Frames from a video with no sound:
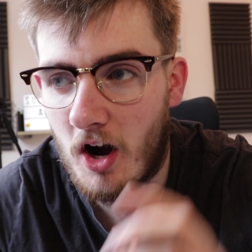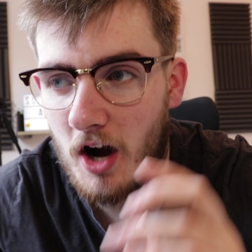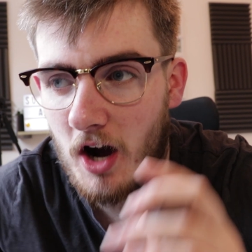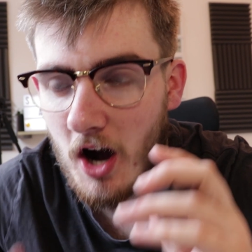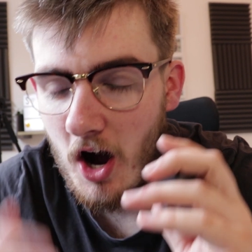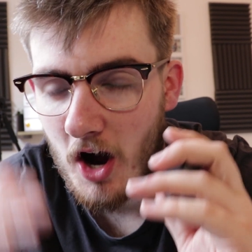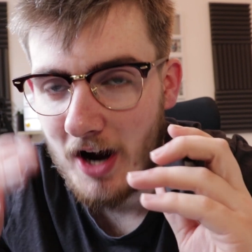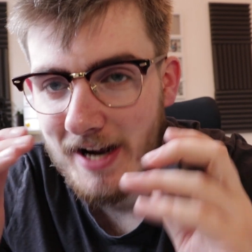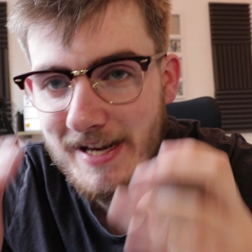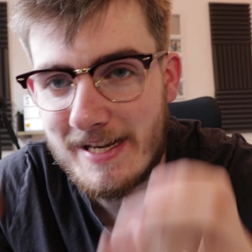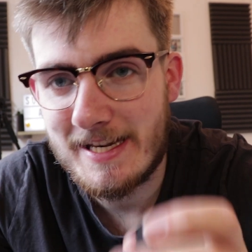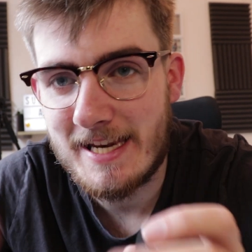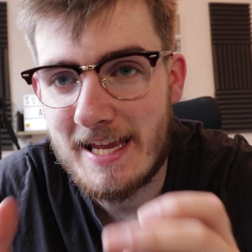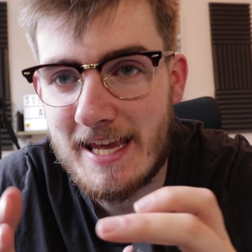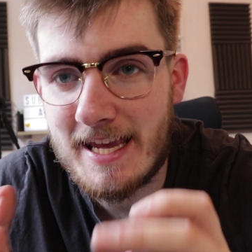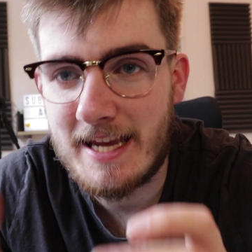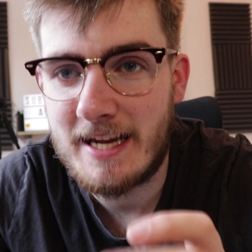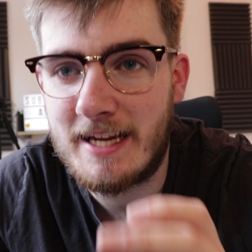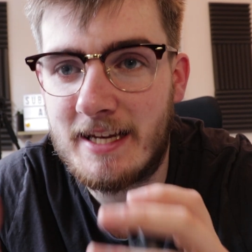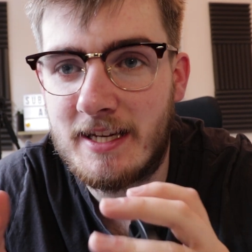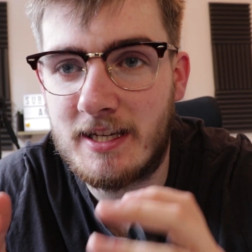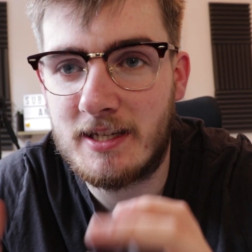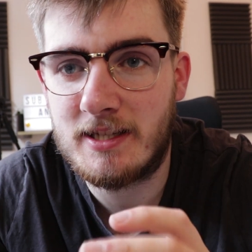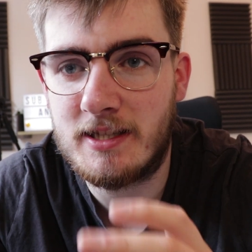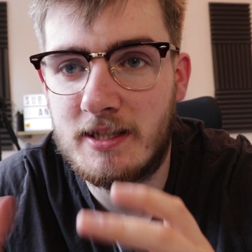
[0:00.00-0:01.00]
I
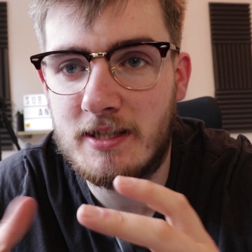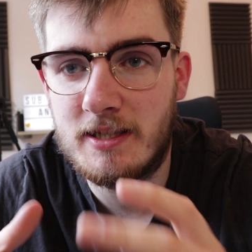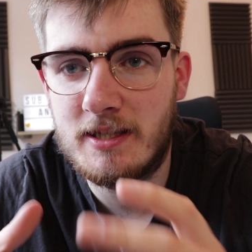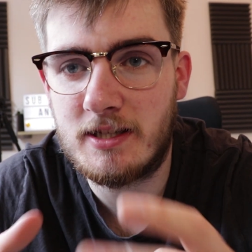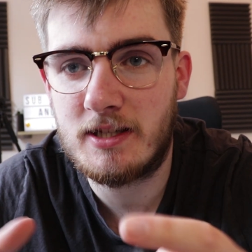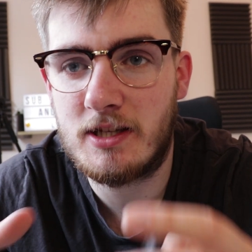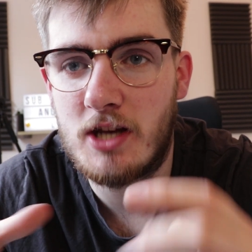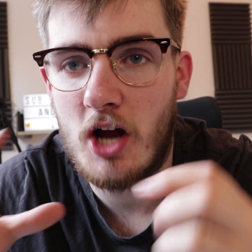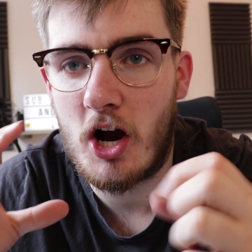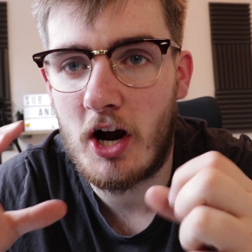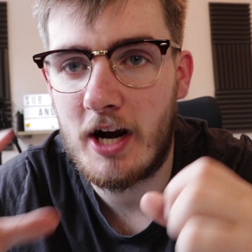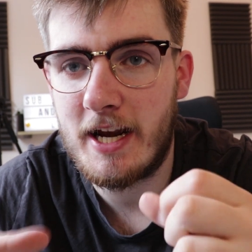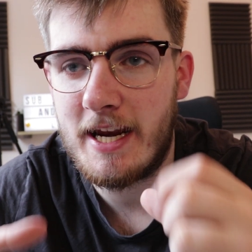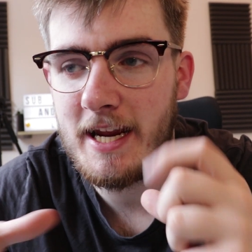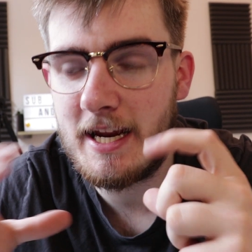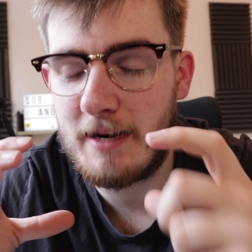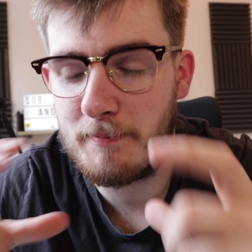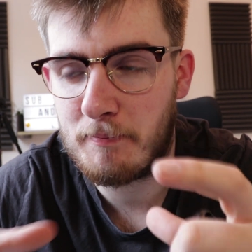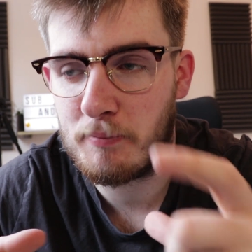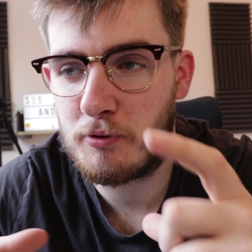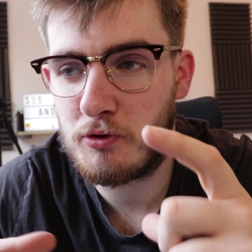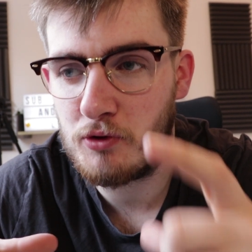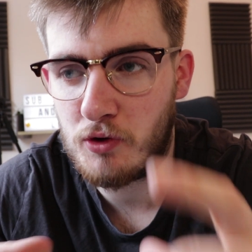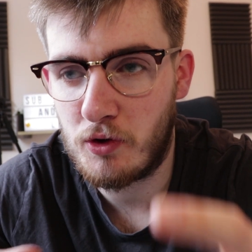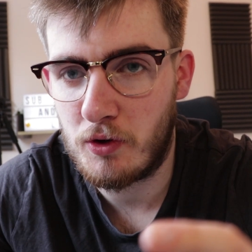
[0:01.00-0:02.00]
need I
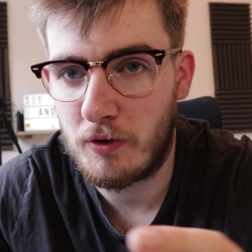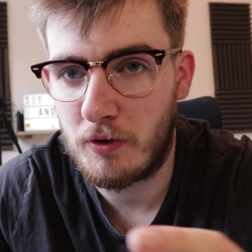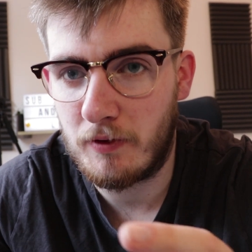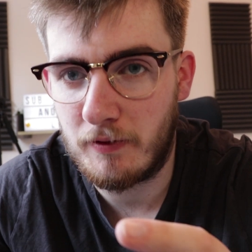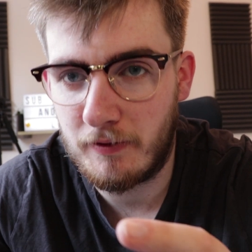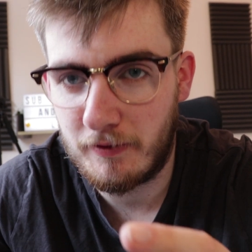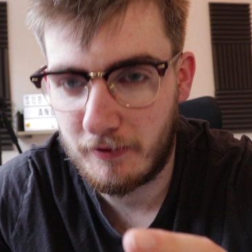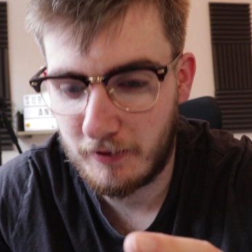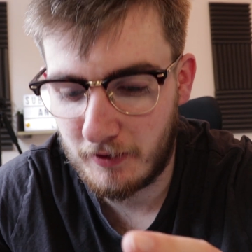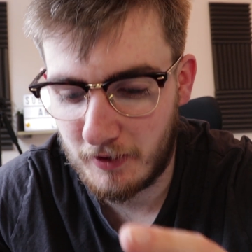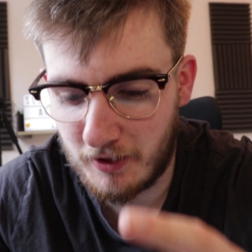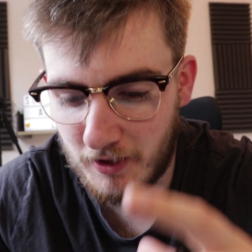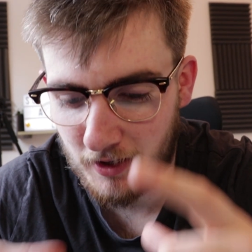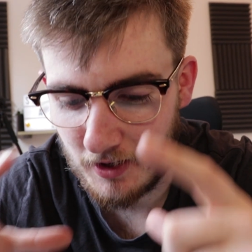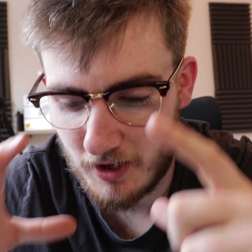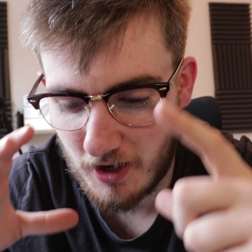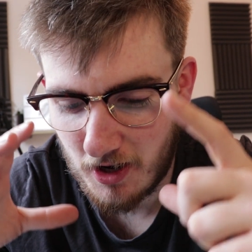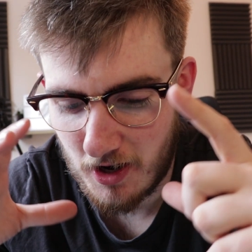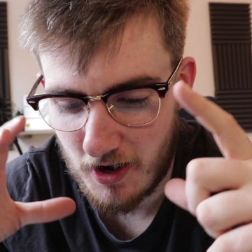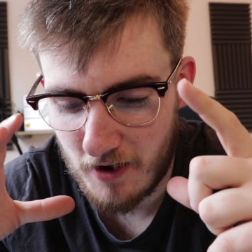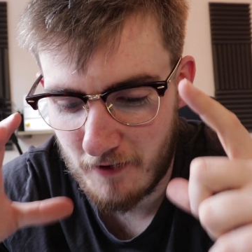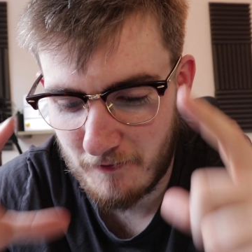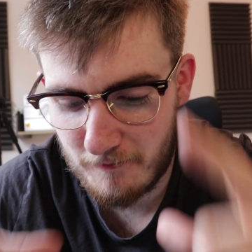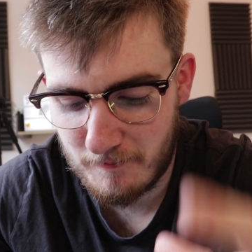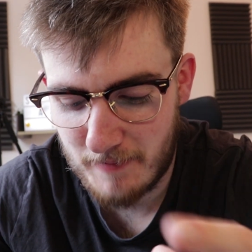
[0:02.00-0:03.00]
need proof
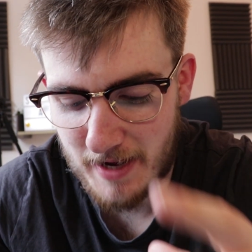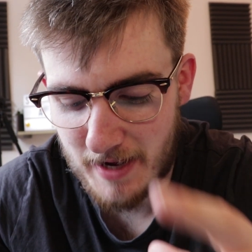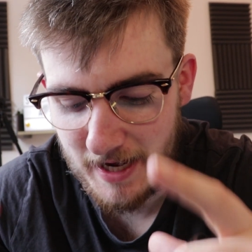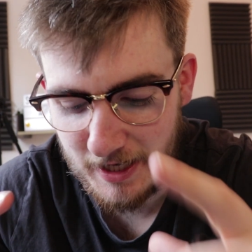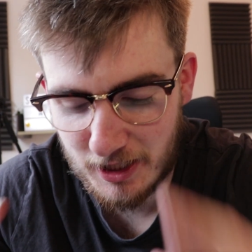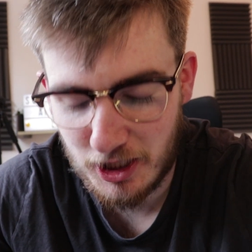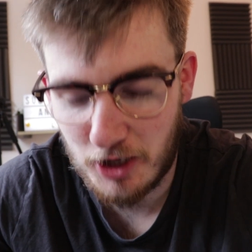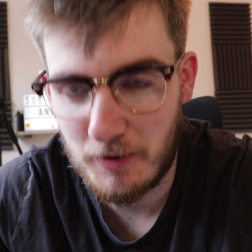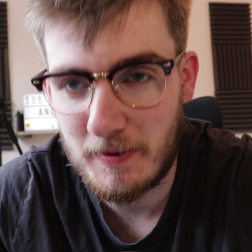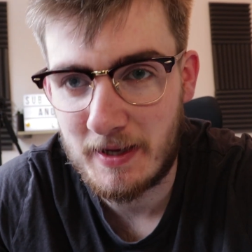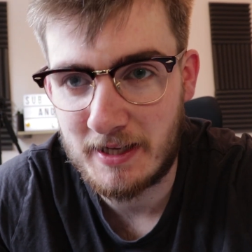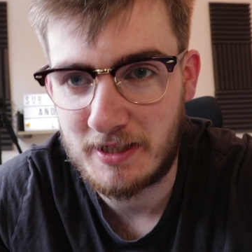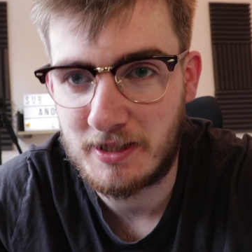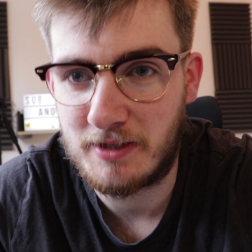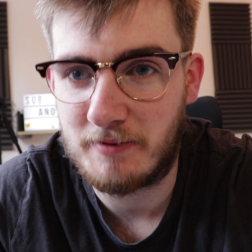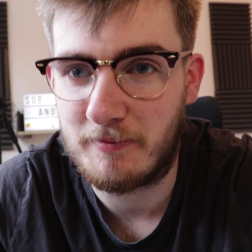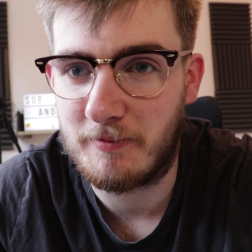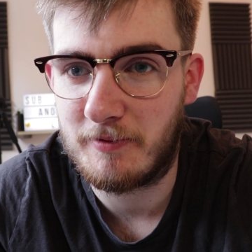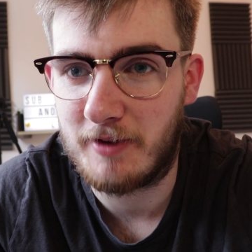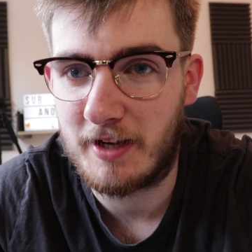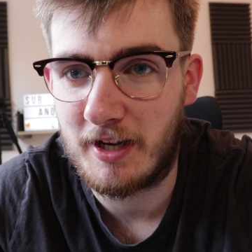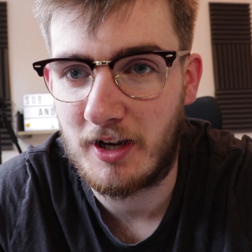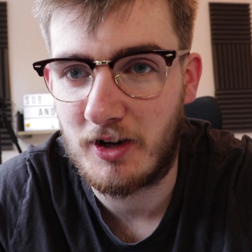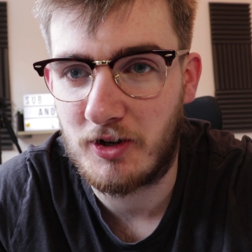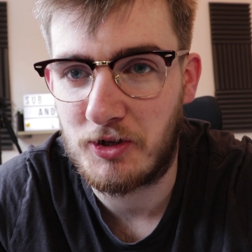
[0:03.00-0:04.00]
of me doing
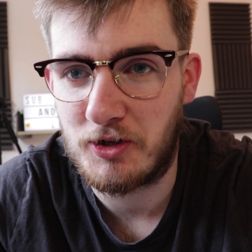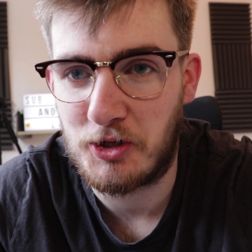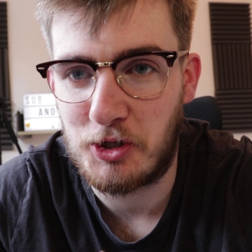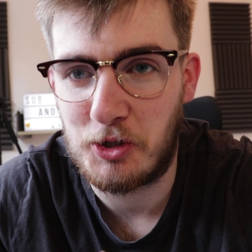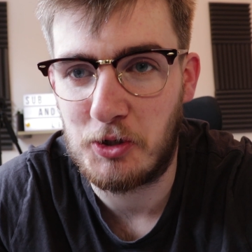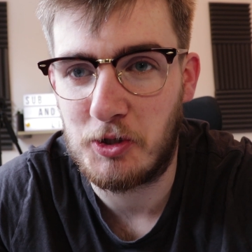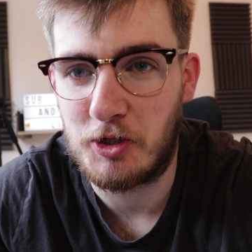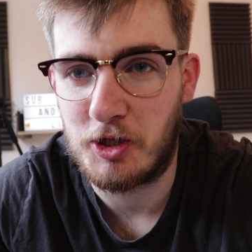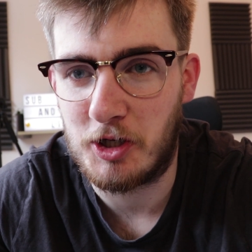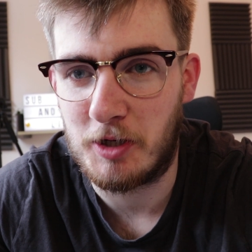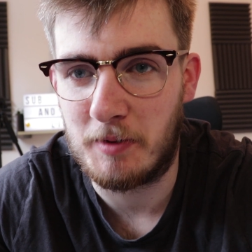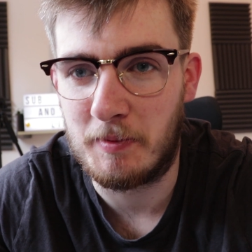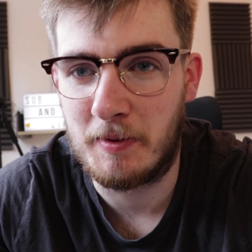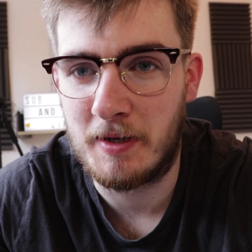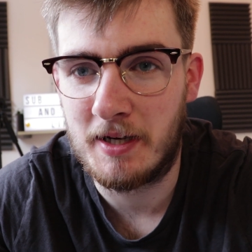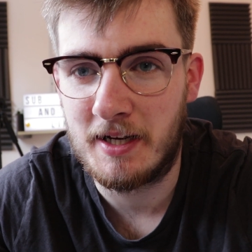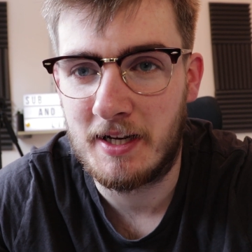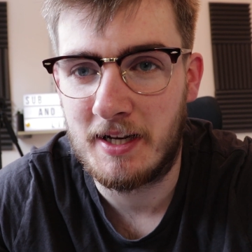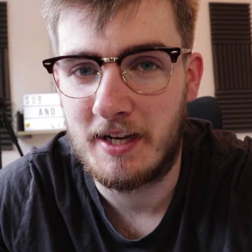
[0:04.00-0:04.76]
something on YouTube,